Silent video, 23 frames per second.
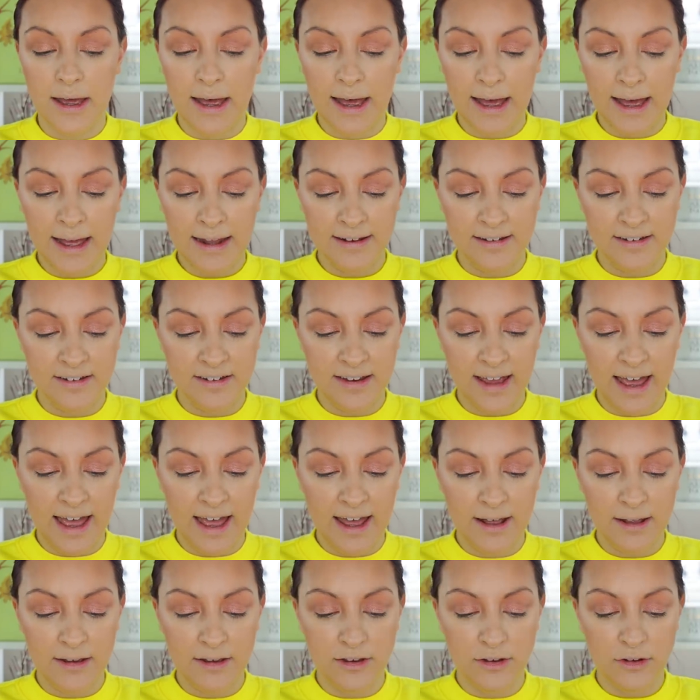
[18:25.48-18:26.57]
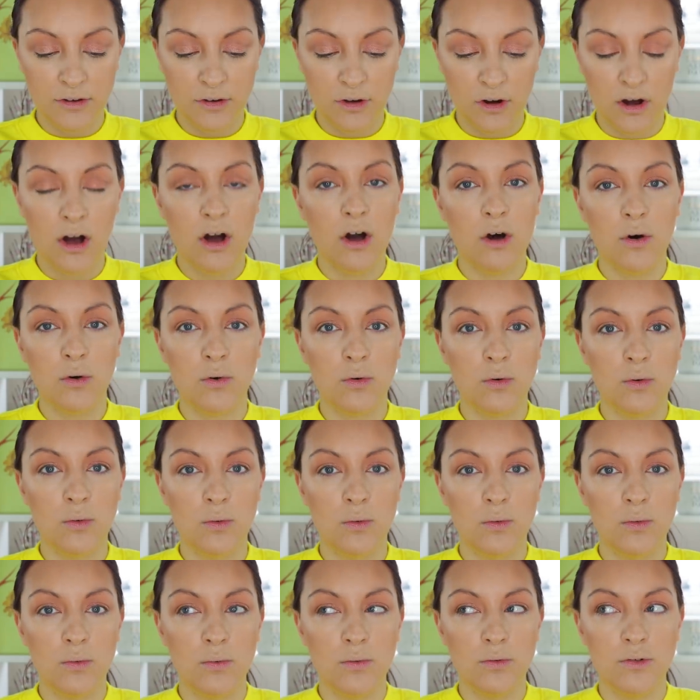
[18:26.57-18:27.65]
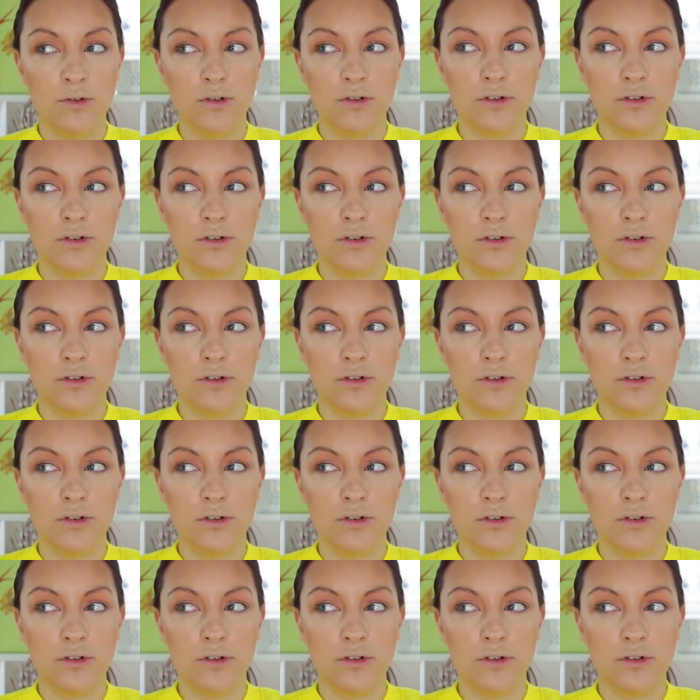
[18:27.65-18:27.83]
and yet your whole